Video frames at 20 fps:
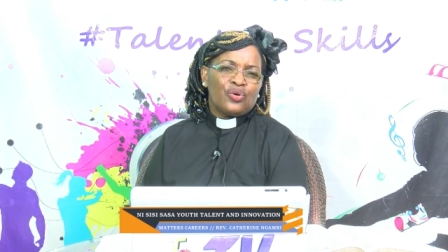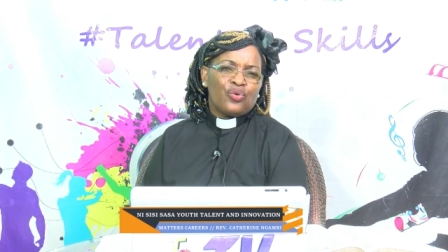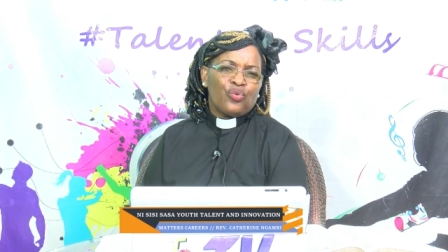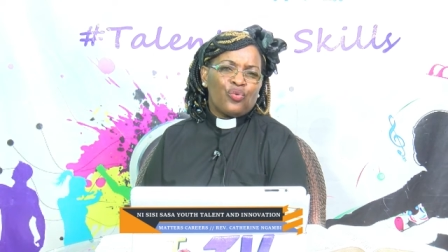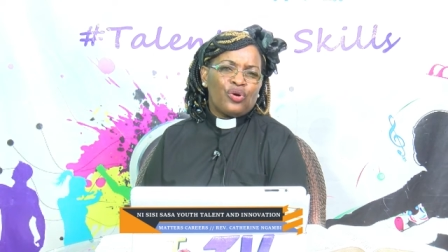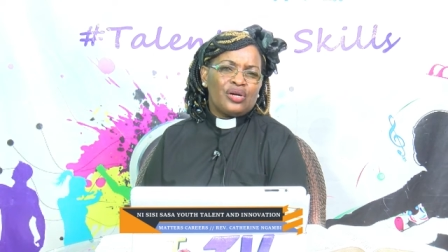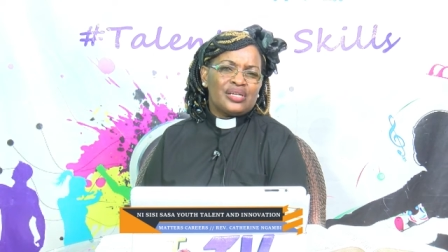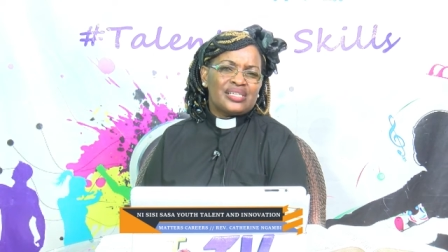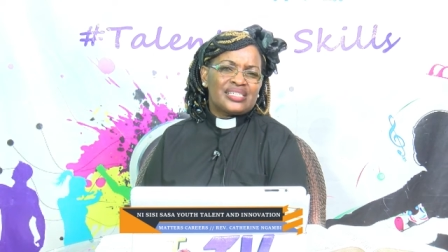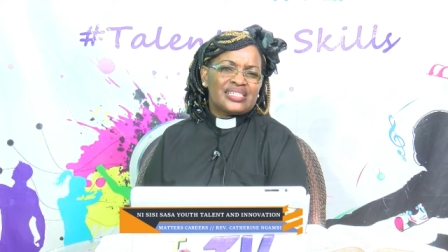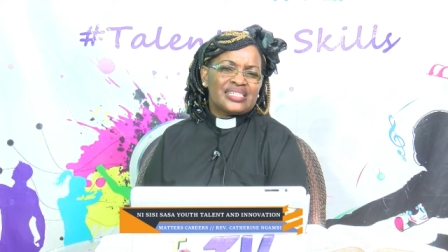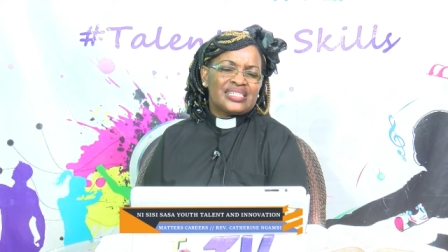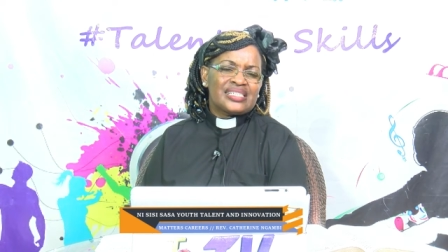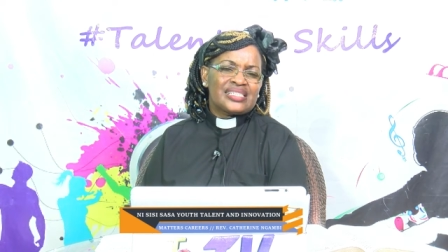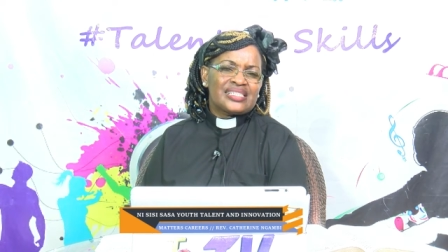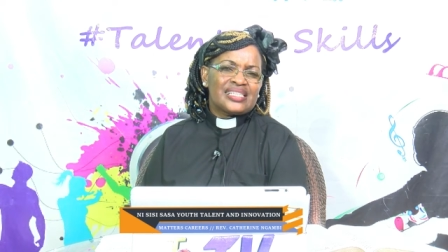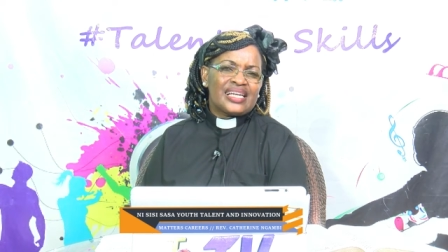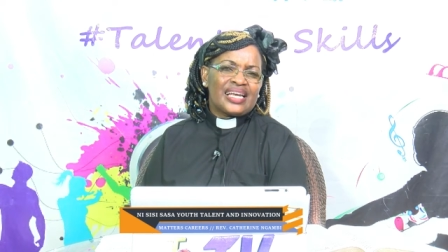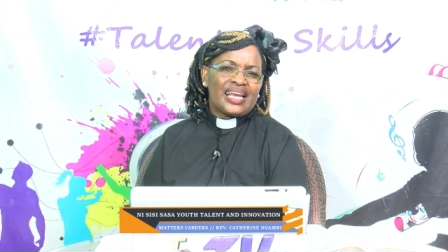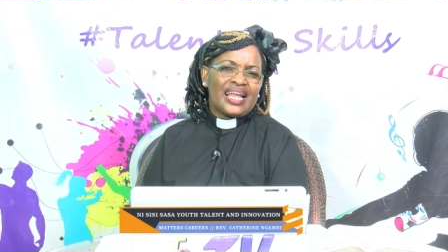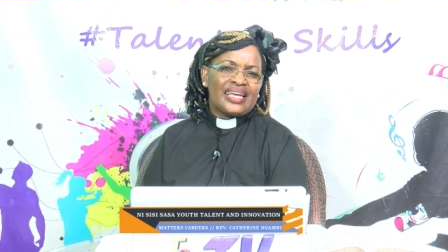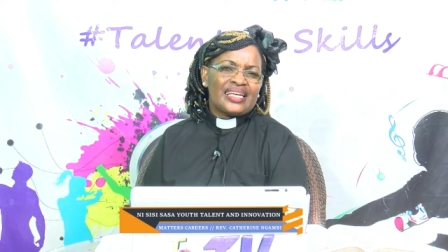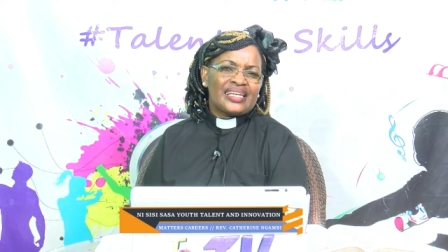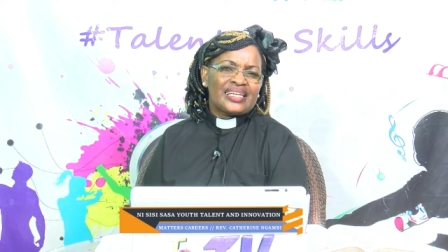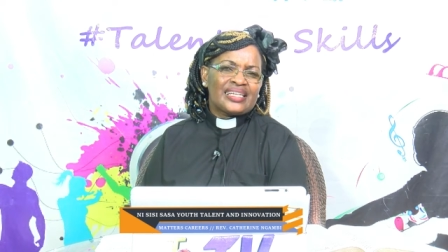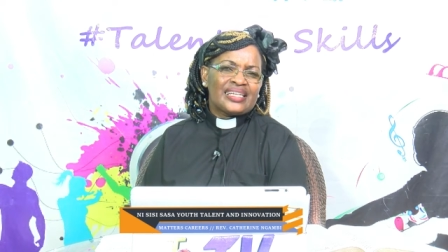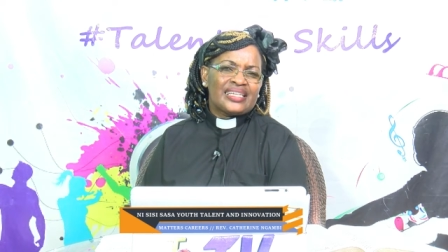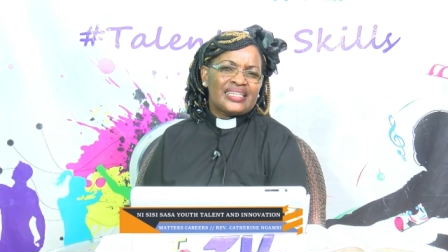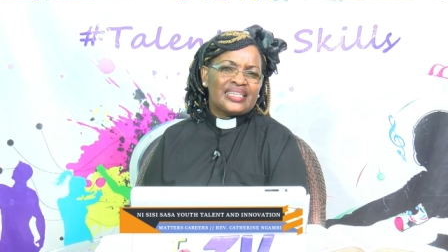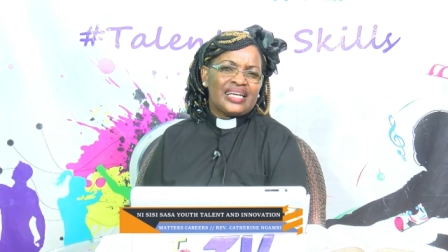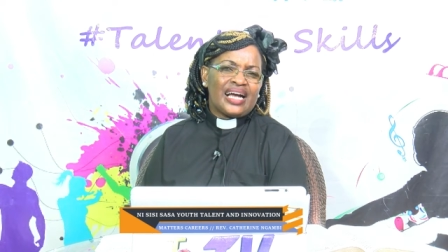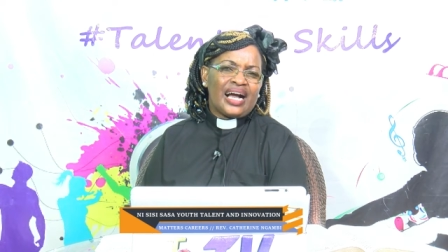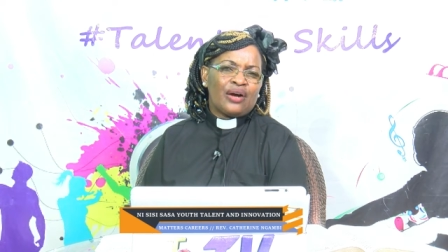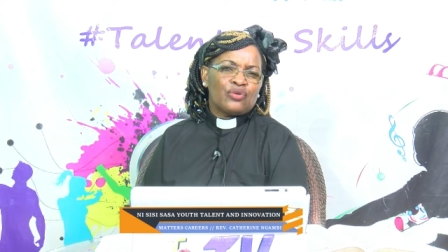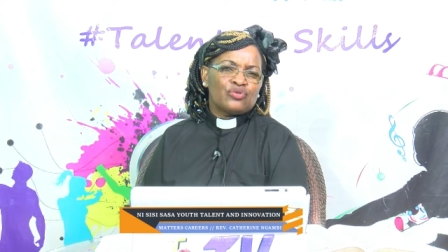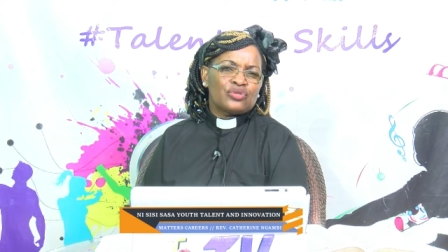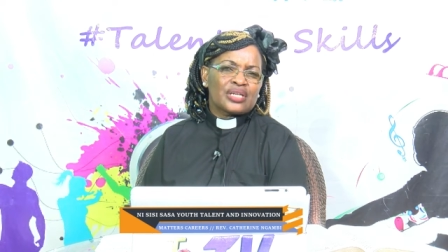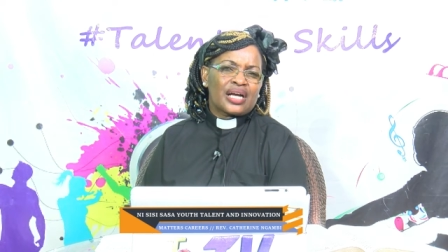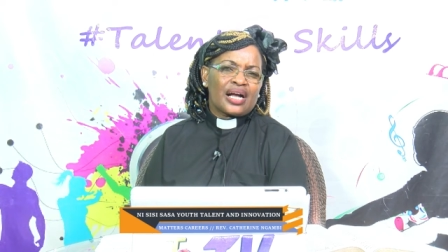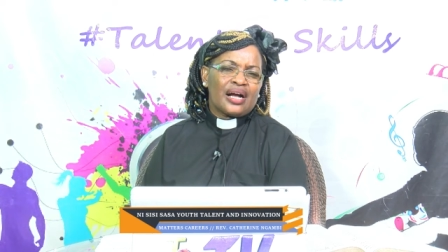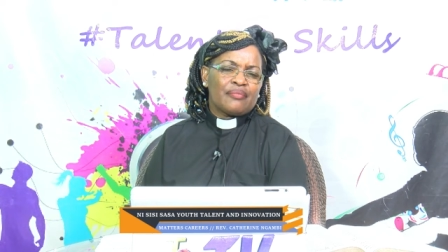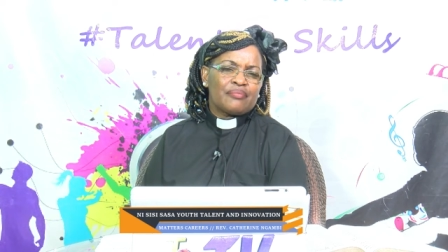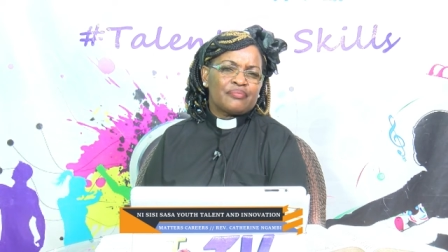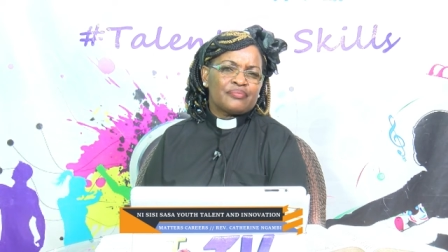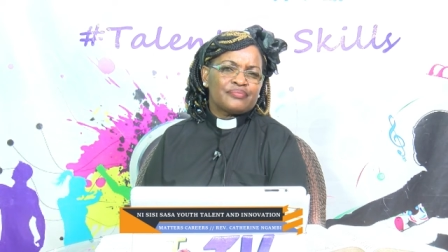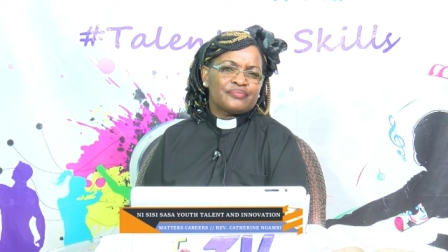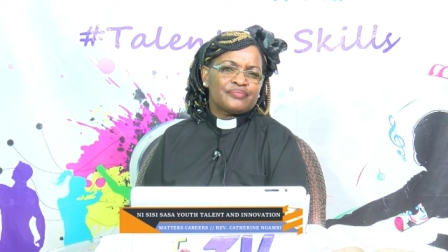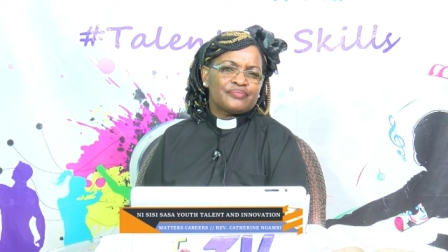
what is the likely outcome